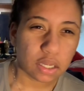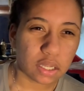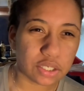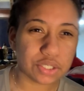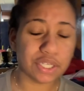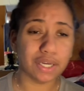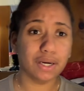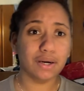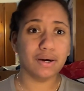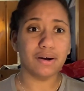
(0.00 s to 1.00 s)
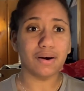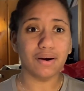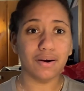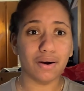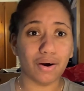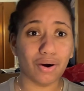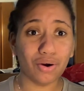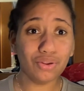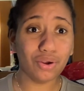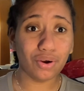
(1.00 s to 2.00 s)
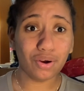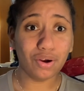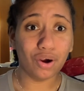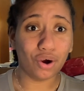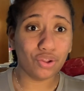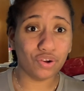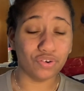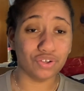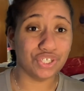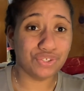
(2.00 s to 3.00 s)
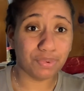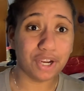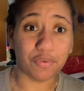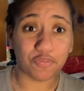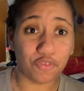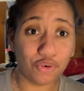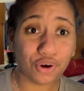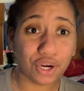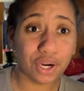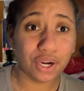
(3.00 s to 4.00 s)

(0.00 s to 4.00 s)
And she's like, are there, are there, did you bring up four?